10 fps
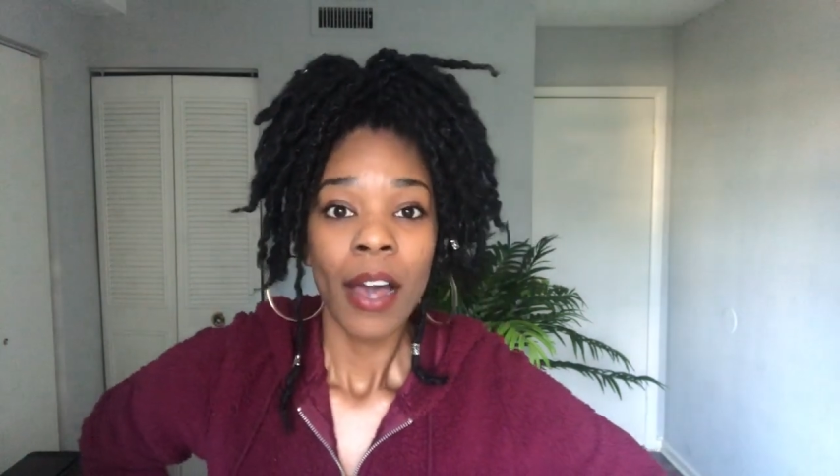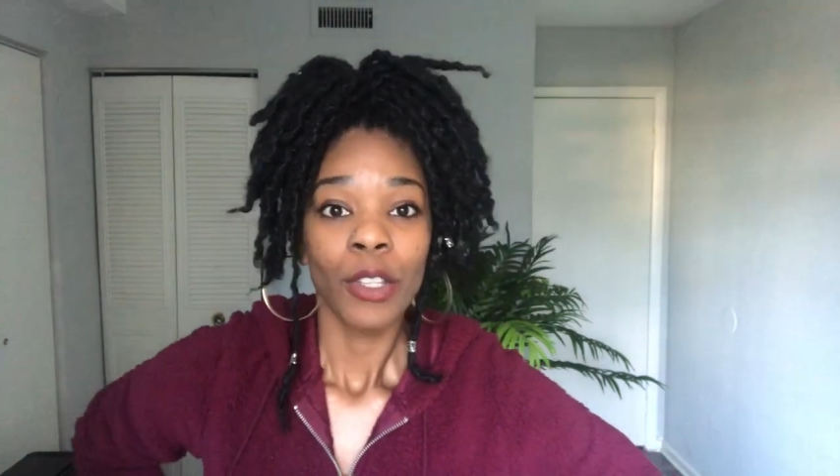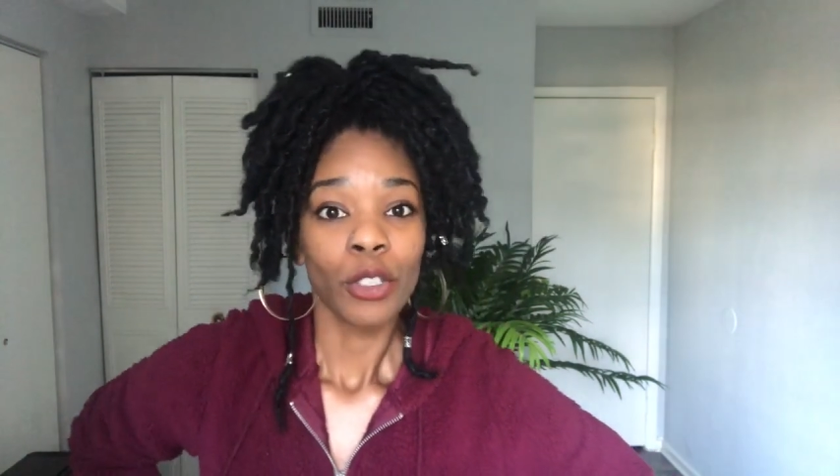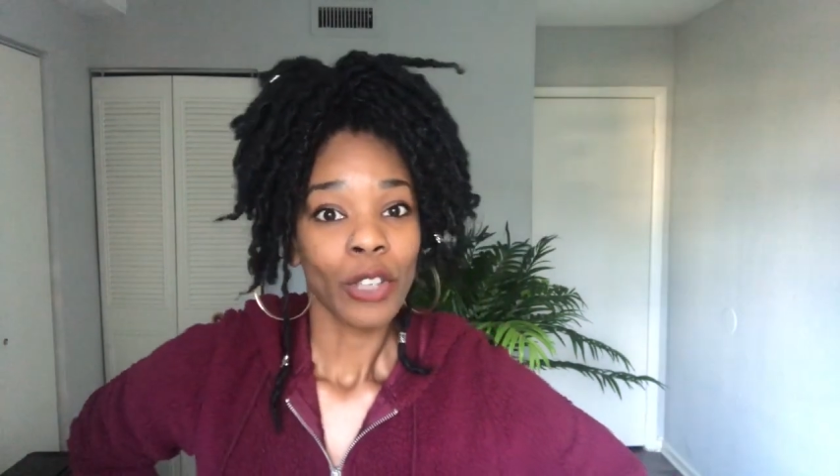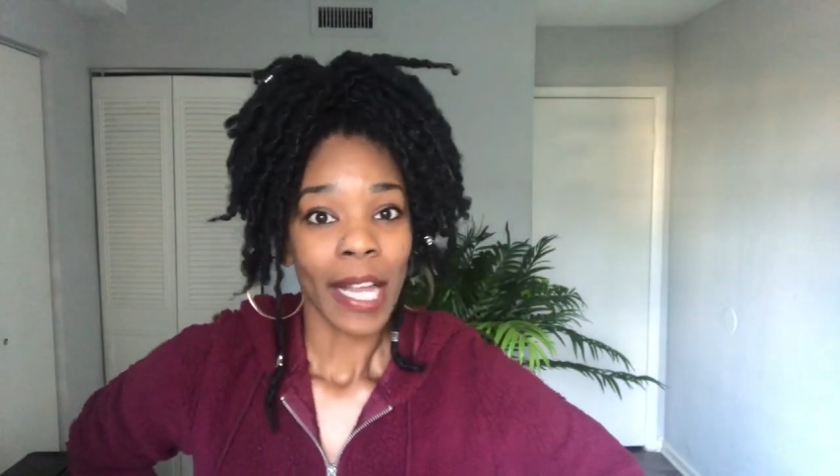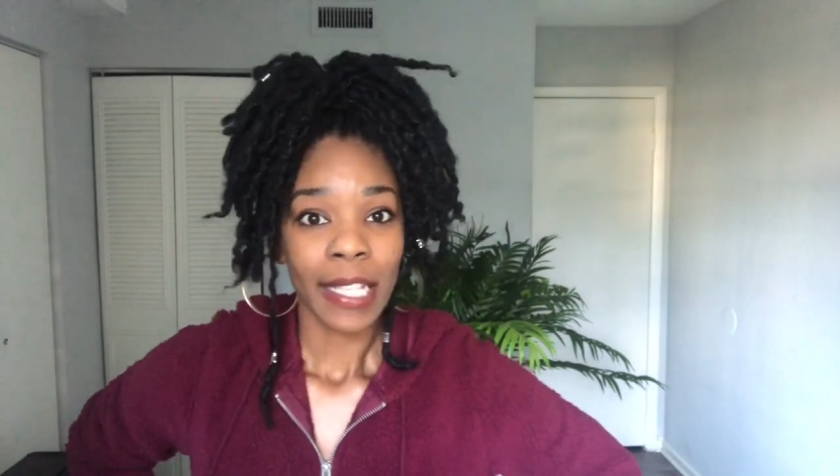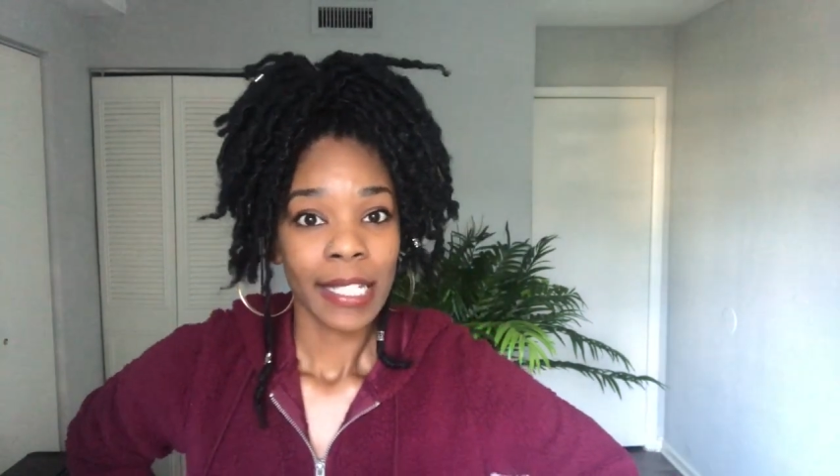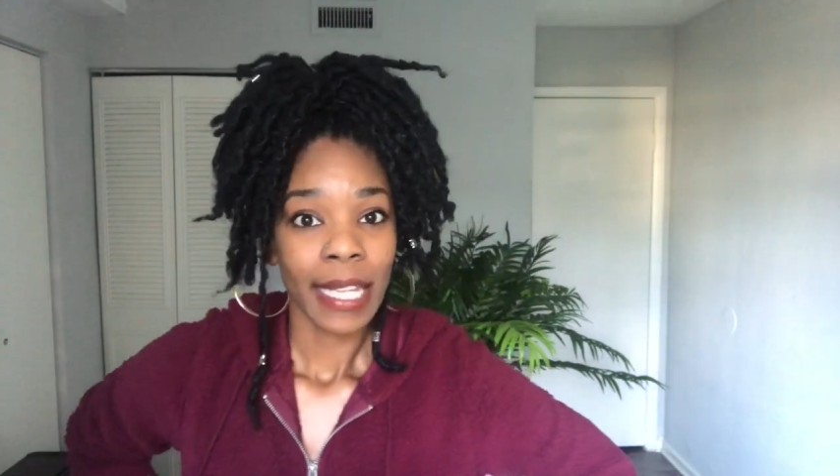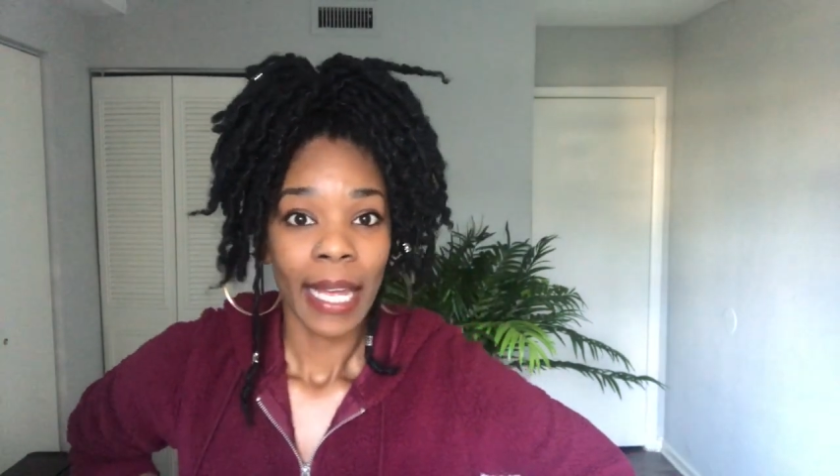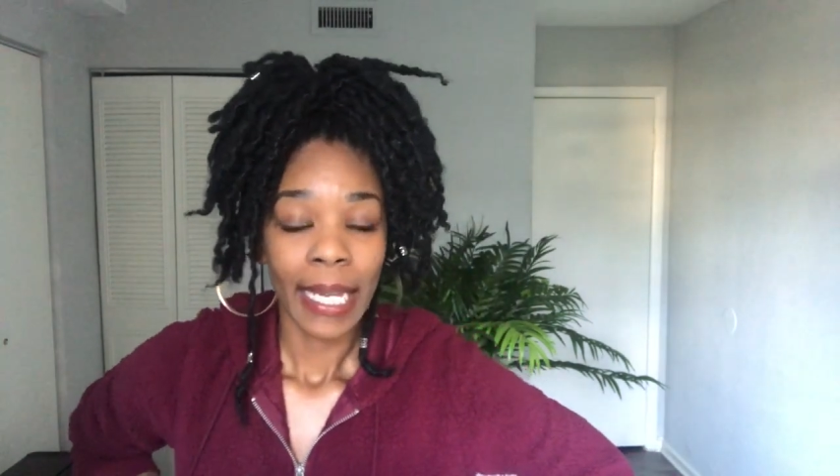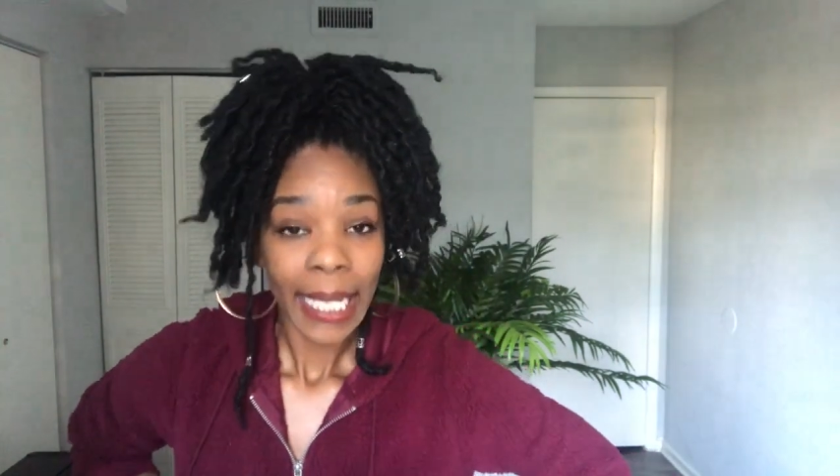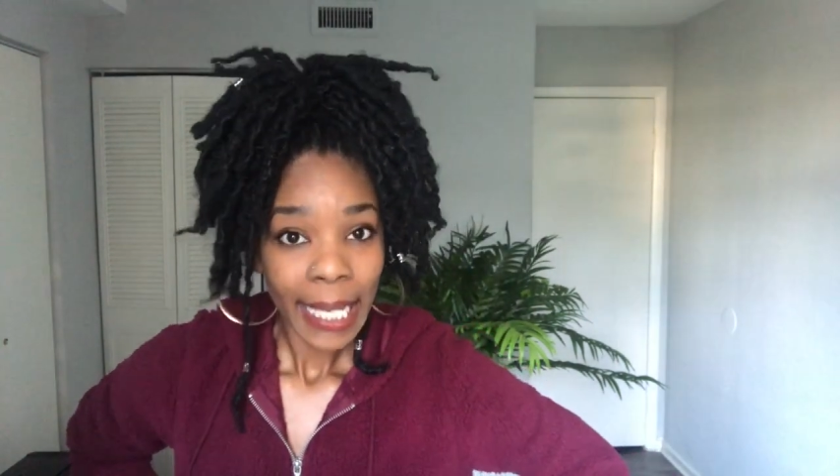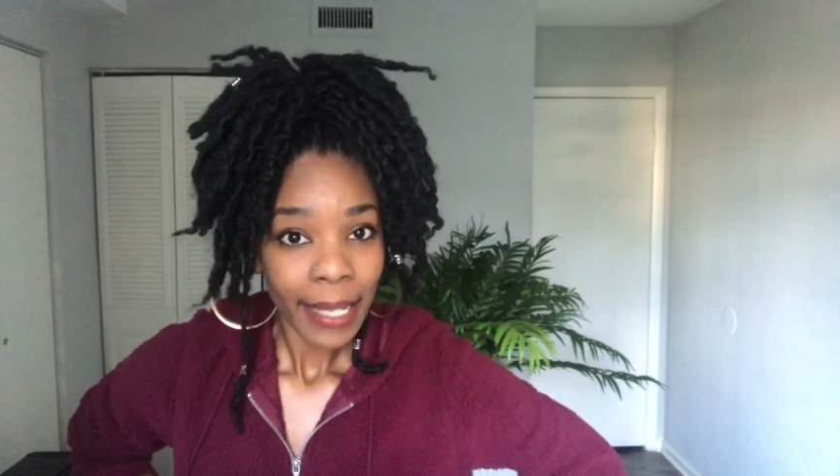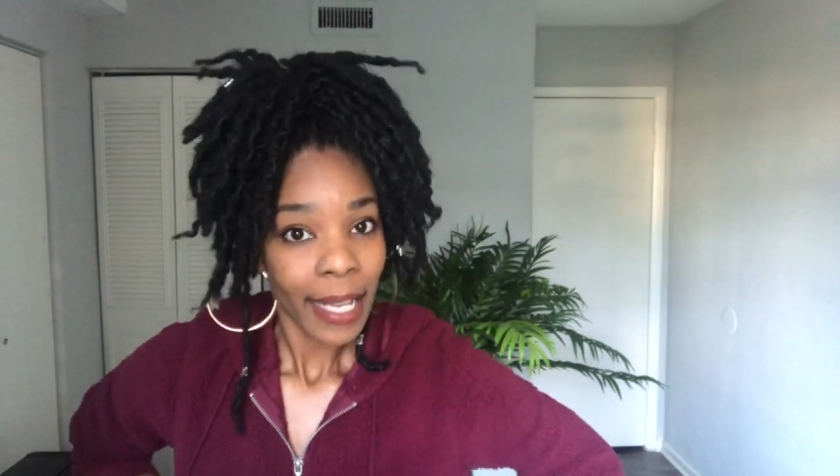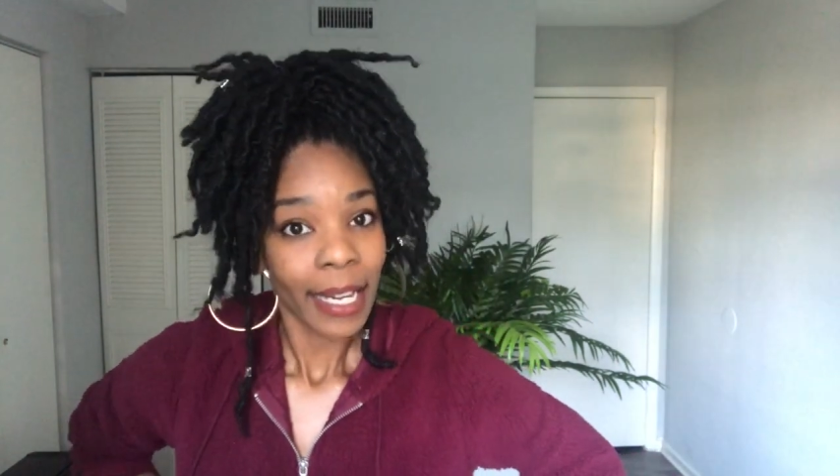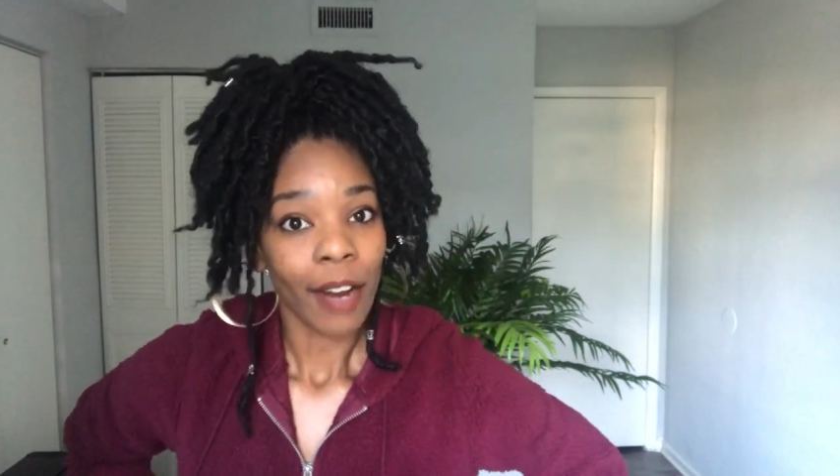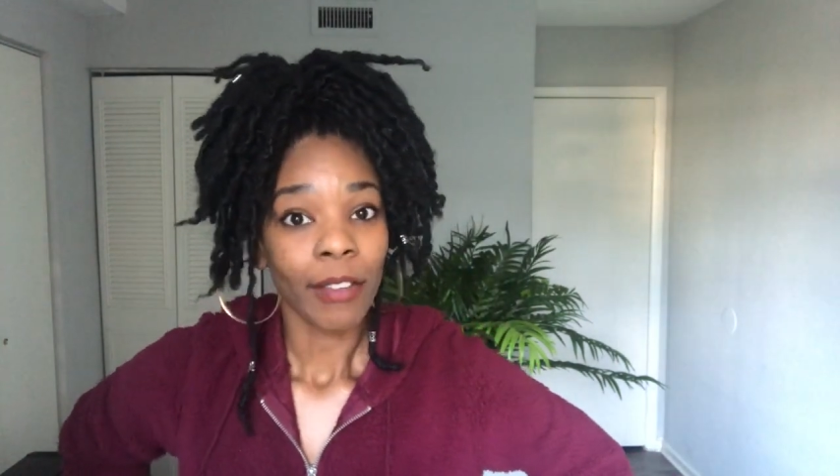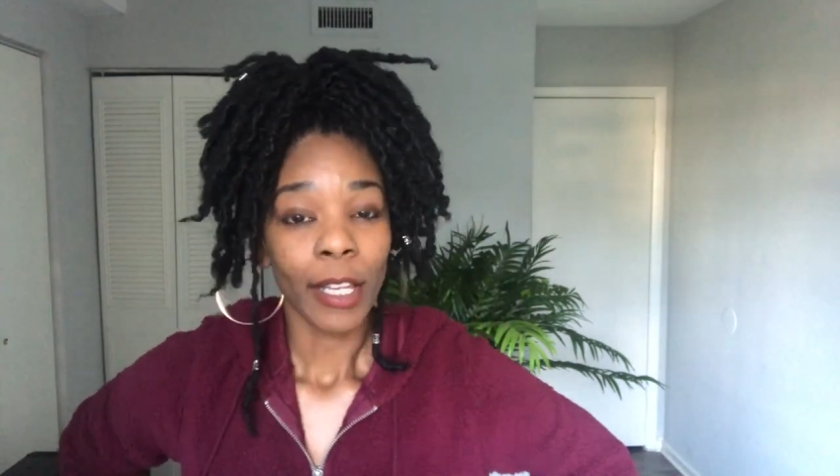you try this technique, and I really